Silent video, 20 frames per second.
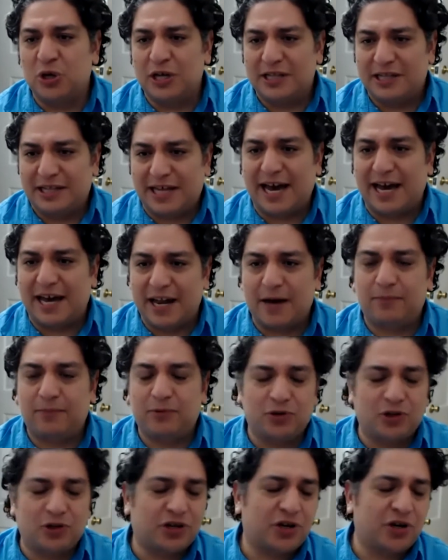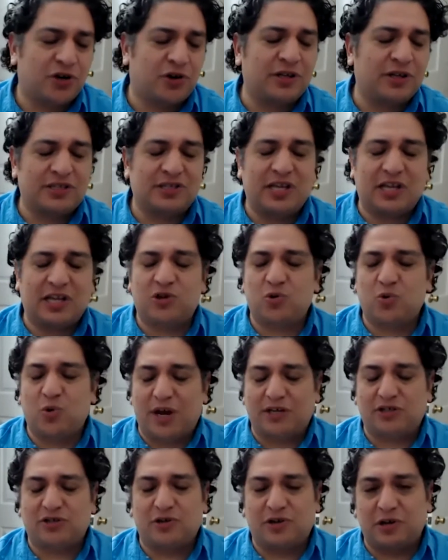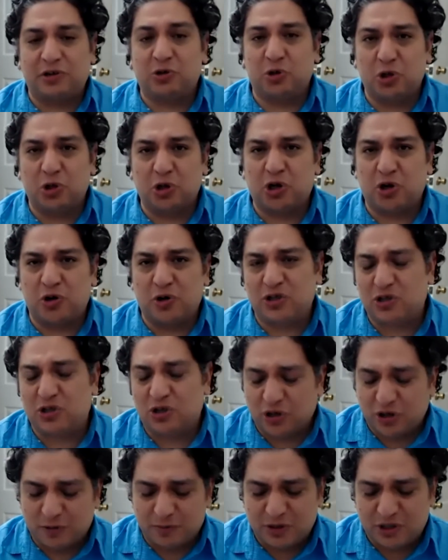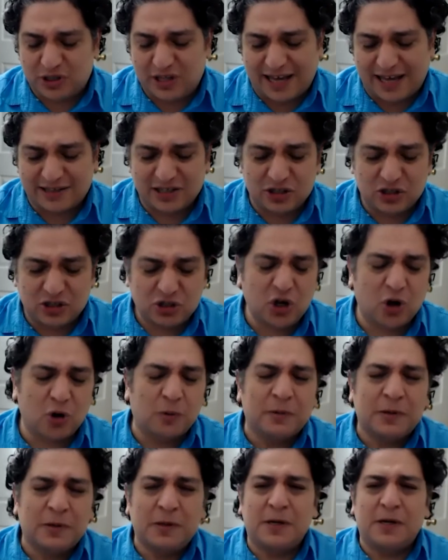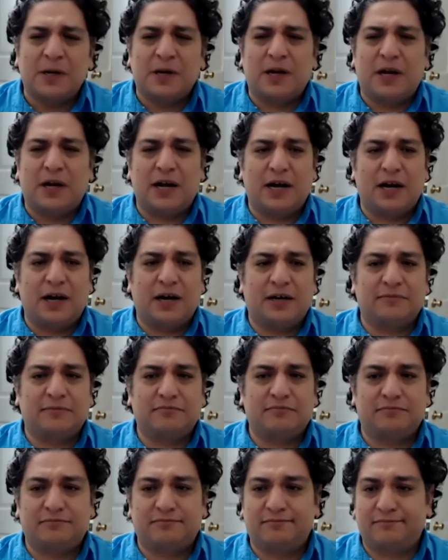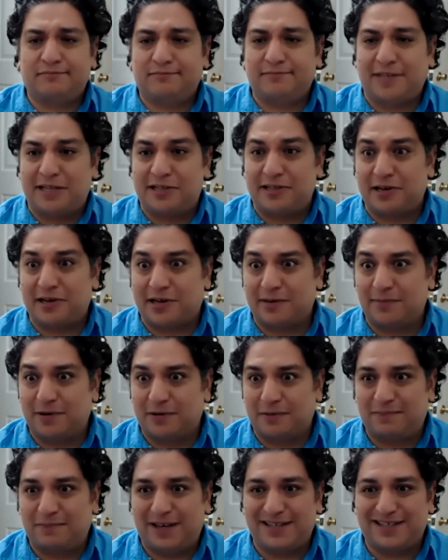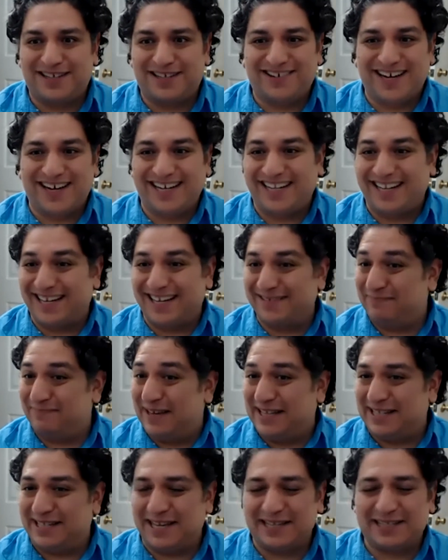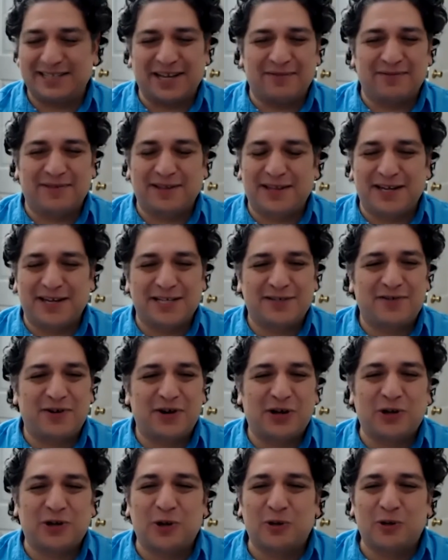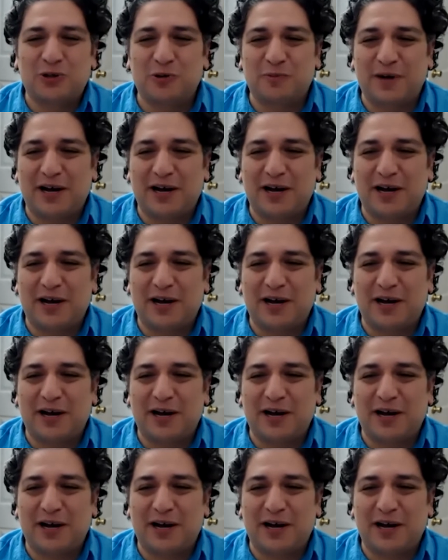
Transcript: tie it up to the current situation or to the current circumstances. So let's talk about pizza, right? Pizza is something that is very close to my